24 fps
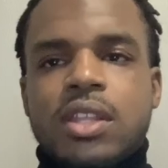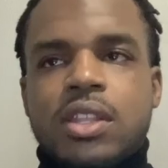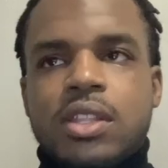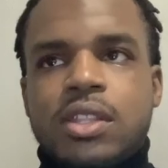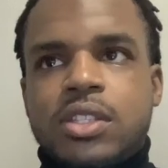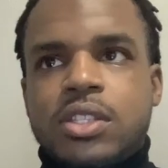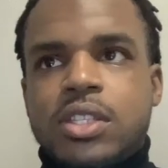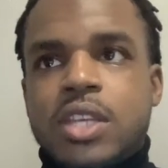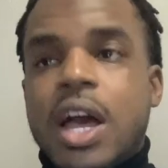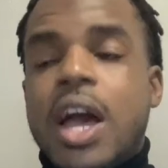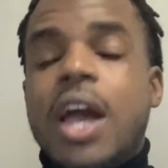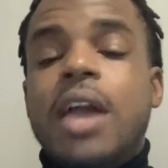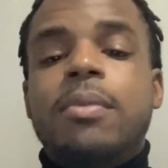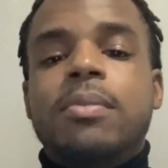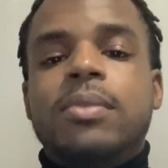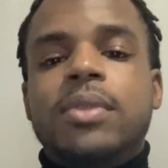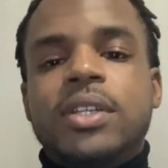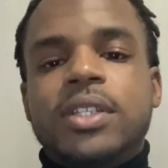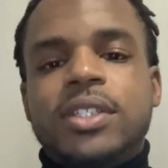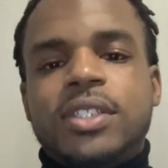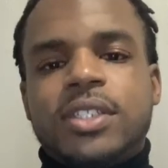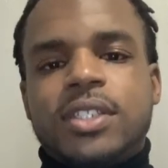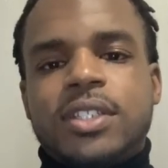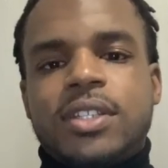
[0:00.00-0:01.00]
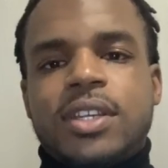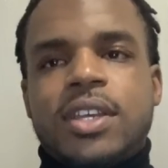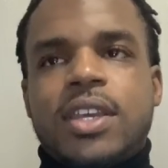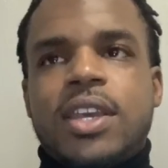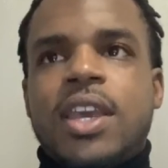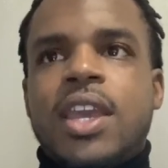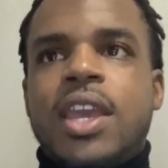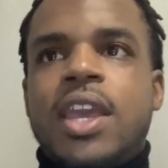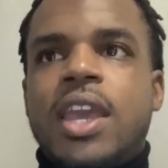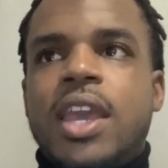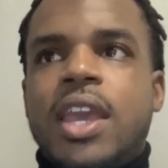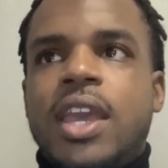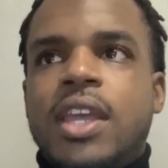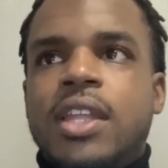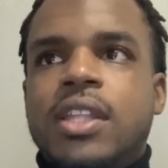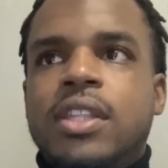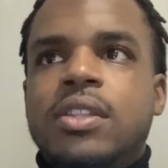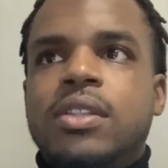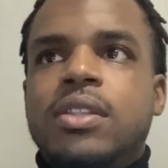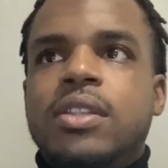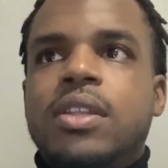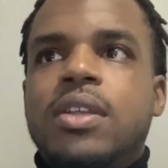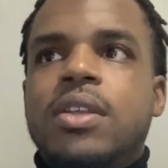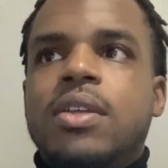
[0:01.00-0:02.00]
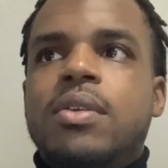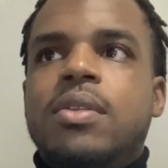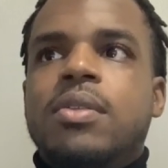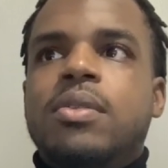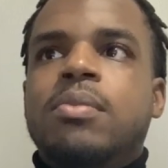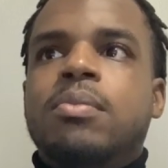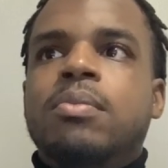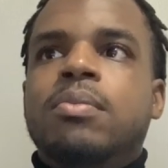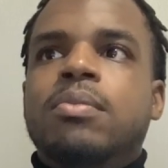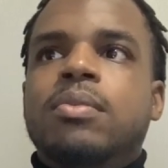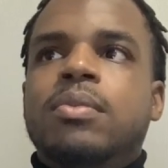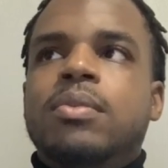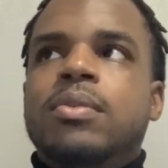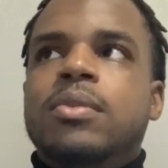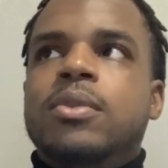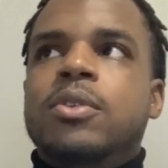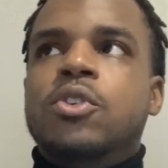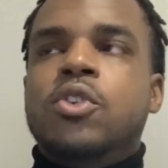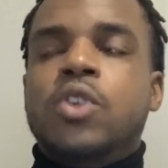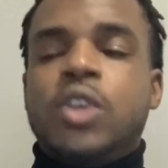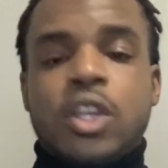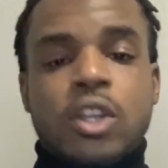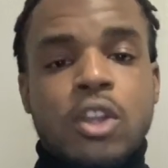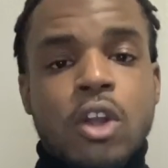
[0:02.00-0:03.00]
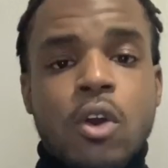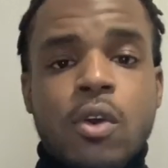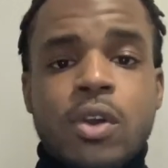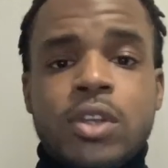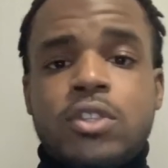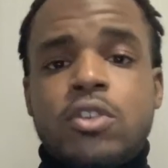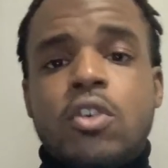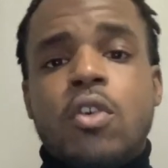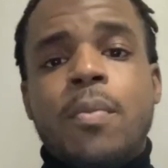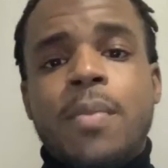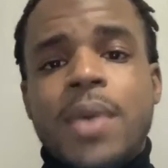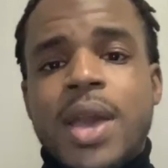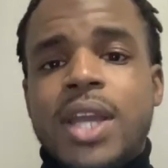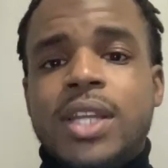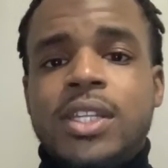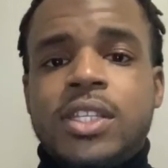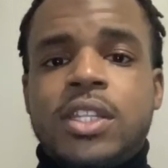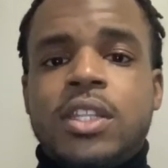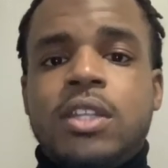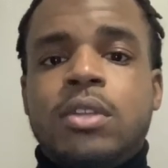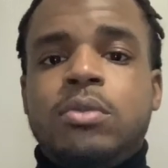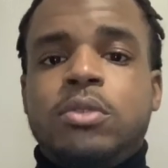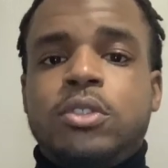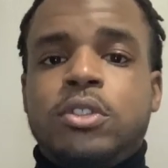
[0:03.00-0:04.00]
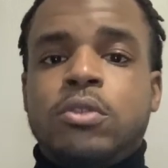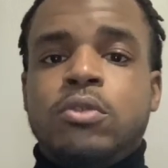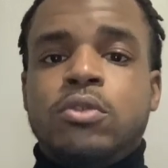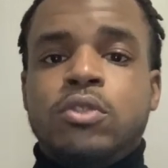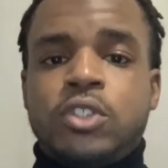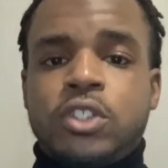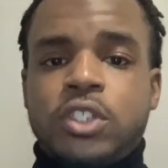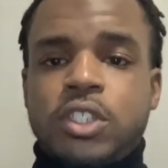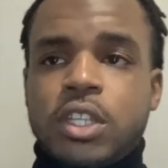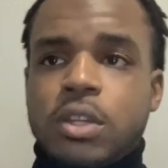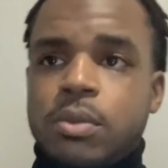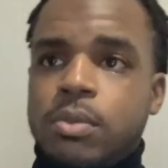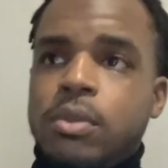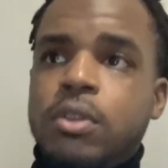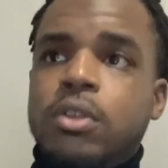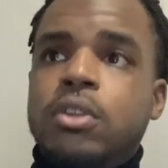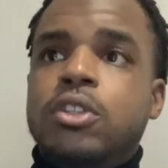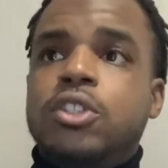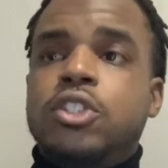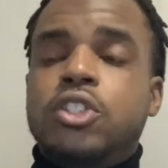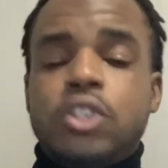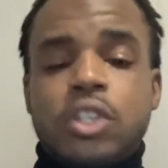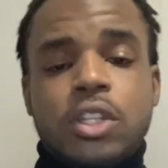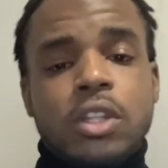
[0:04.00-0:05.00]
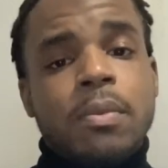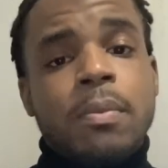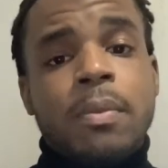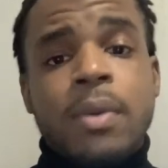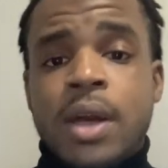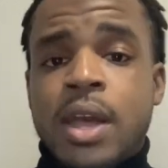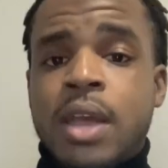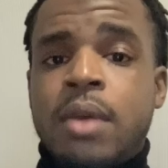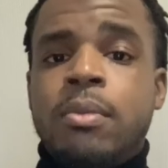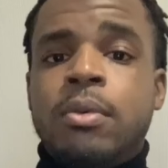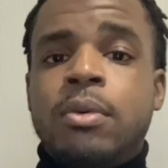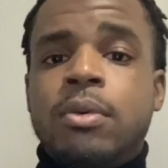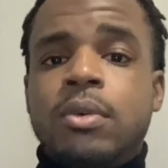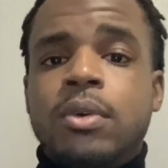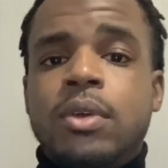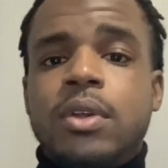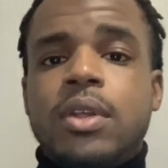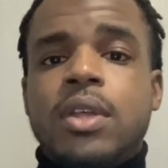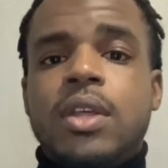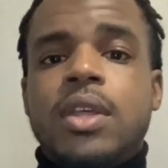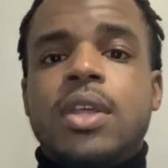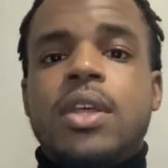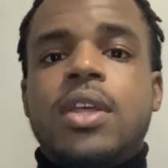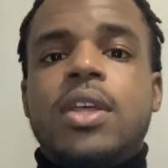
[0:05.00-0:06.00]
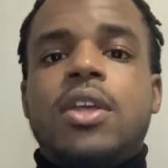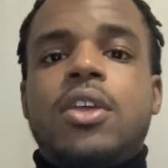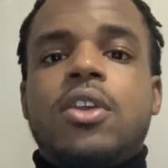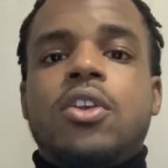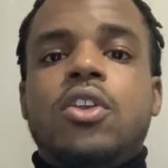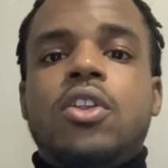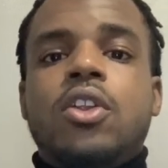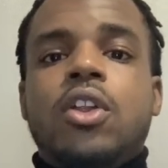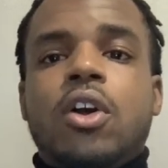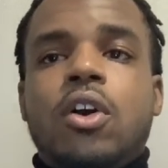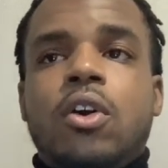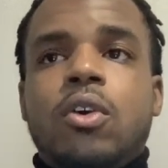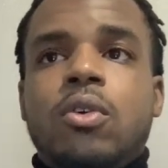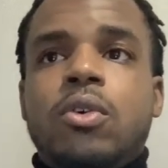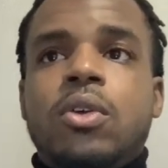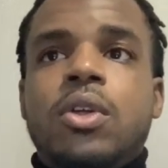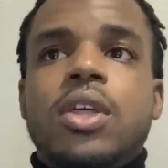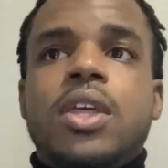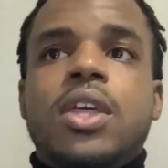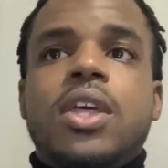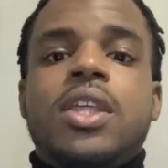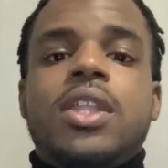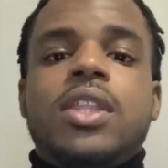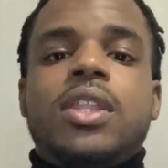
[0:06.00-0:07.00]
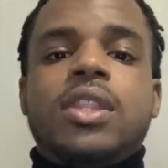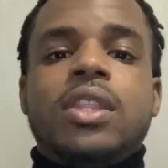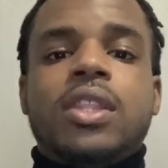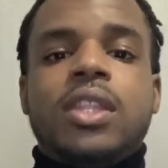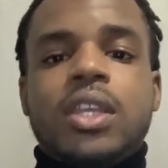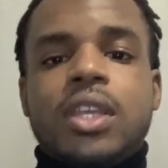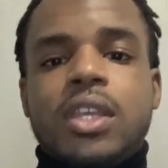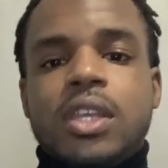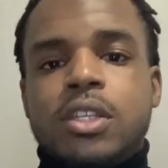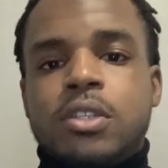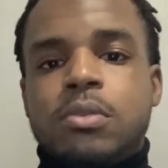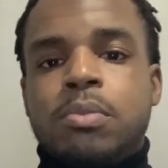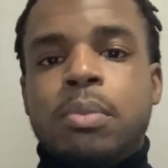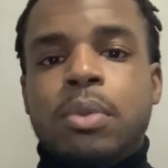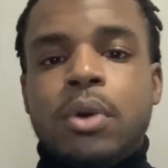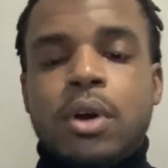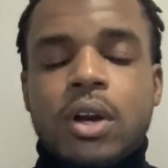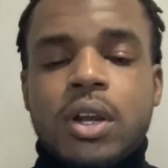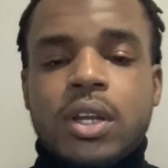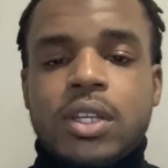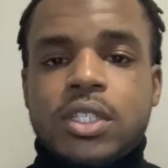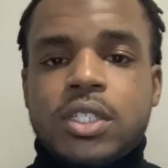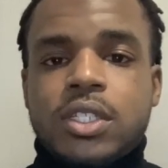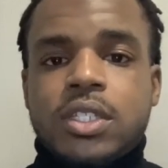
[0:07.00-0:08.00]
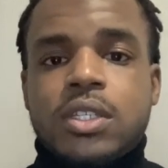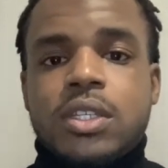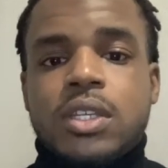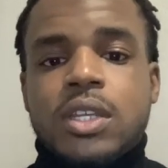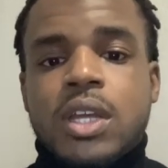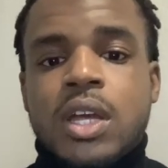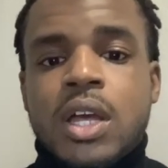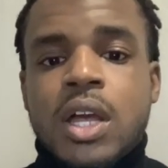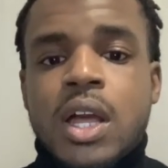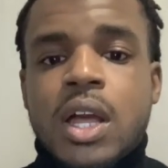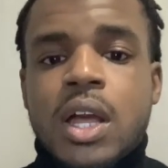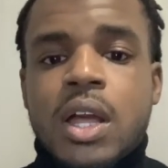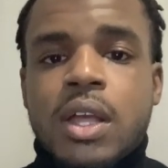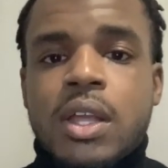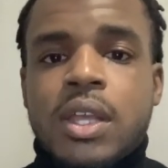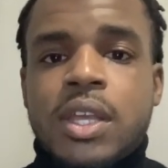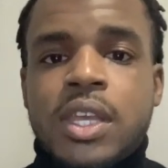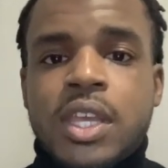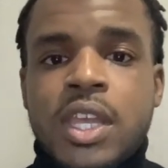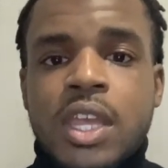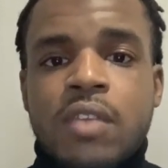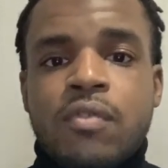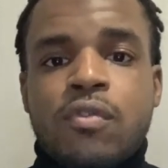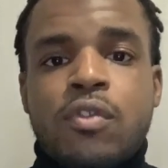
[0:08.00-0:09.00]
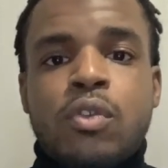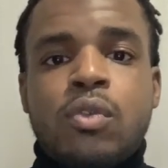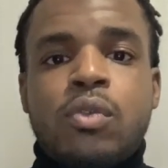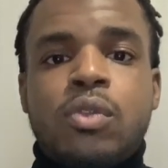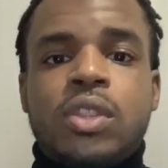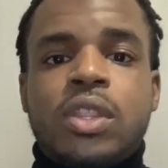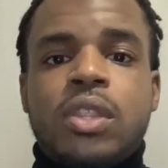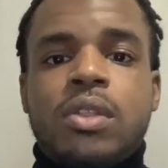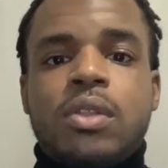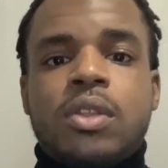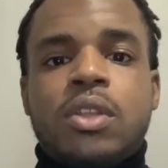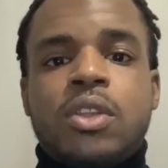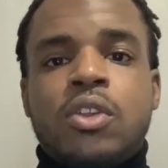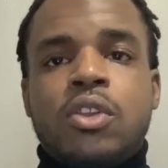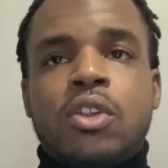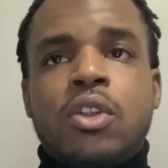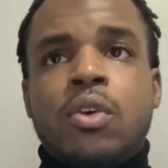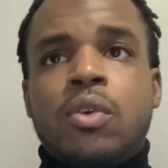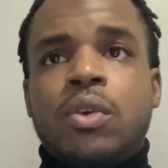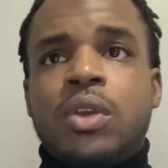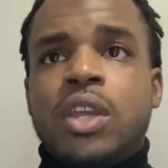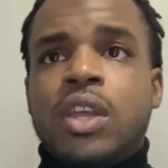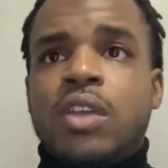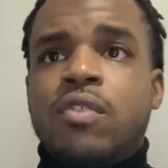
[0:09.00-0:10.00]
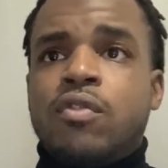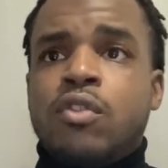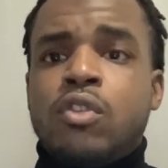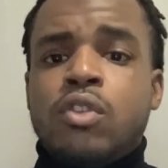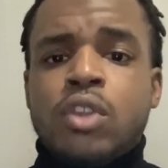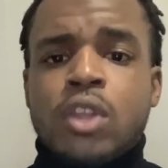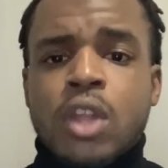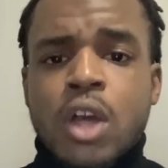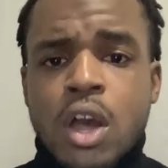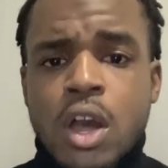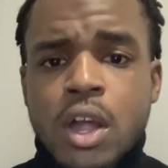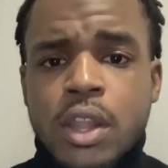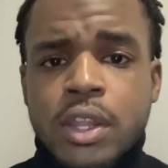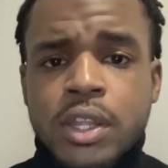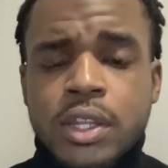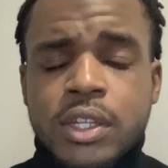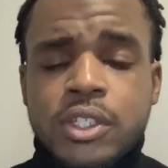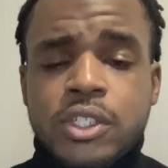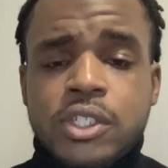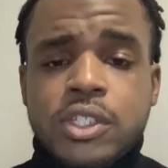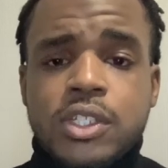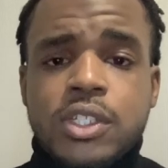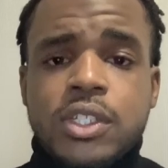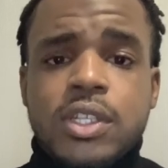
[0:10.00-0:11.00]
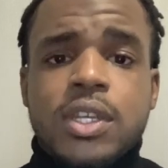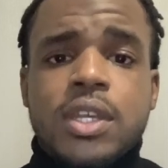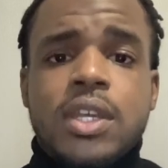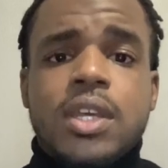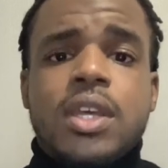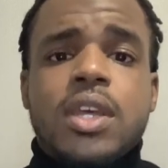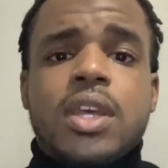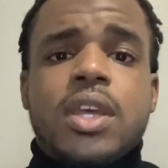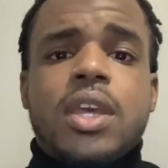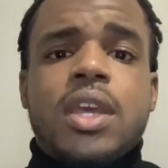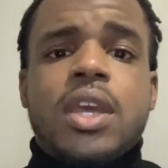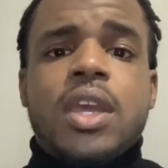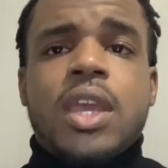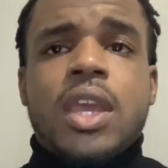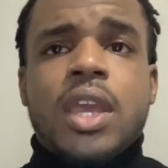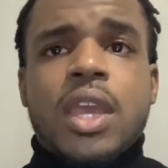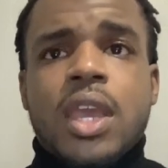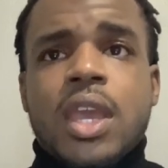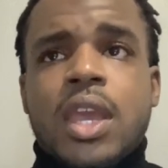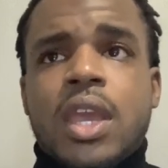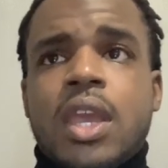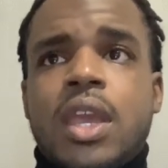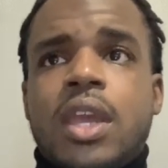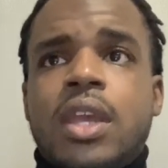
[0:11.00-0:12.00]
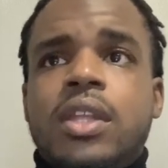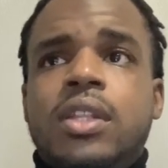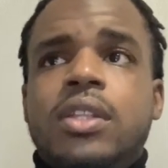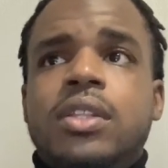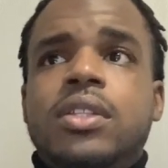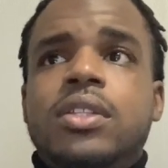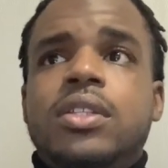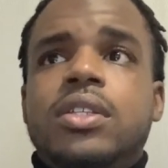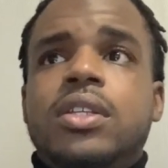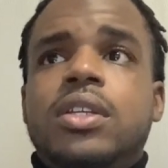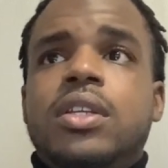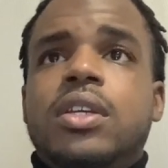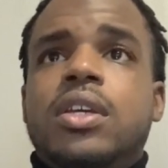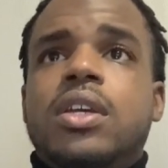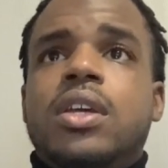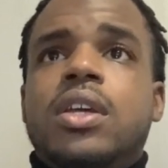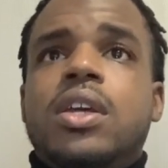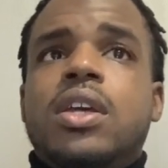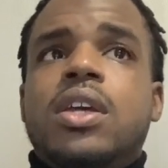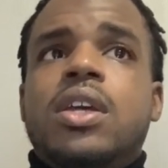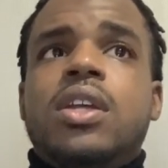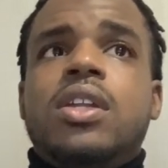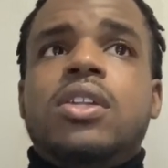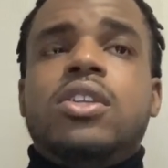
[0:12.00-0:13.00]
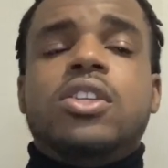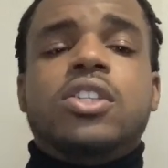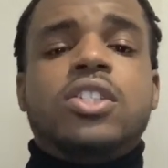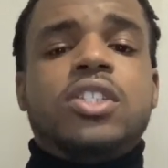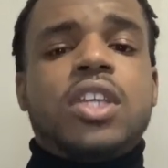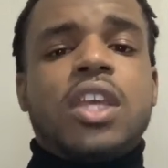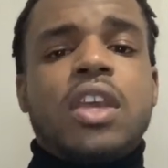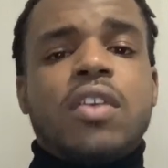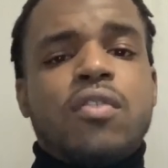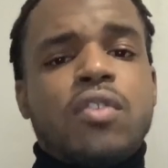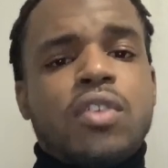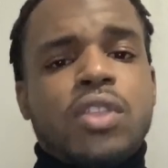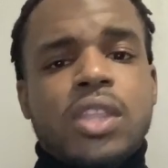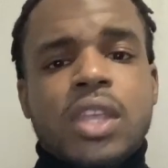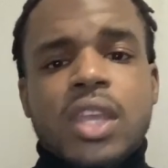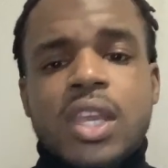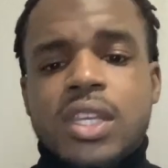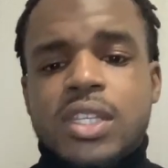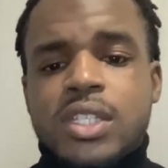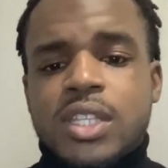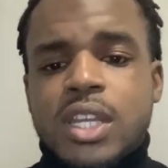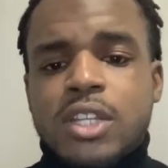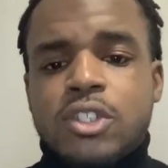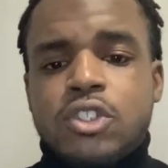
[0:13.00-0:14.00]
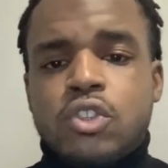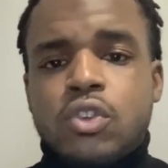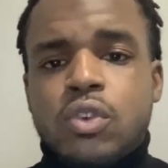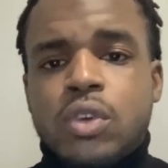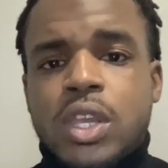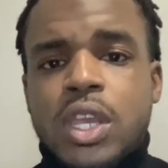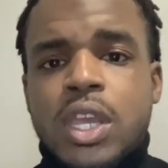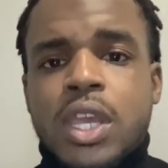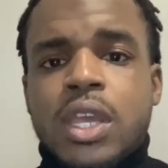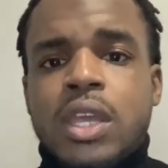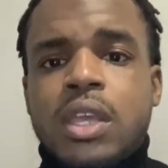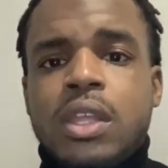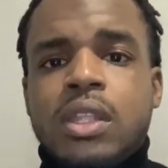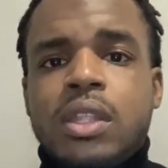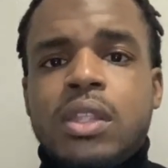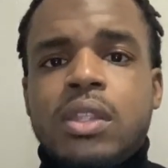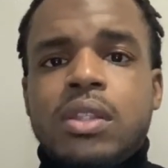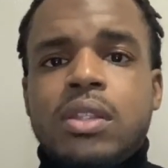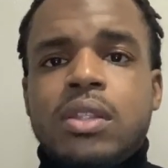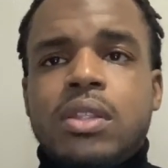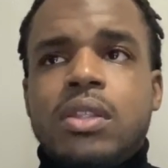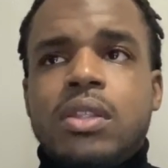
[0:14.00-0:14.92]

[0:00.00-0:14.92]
timeless and you can always go back to them. So similar to the Bible, you know, these books give you knowledge and just give you things that you can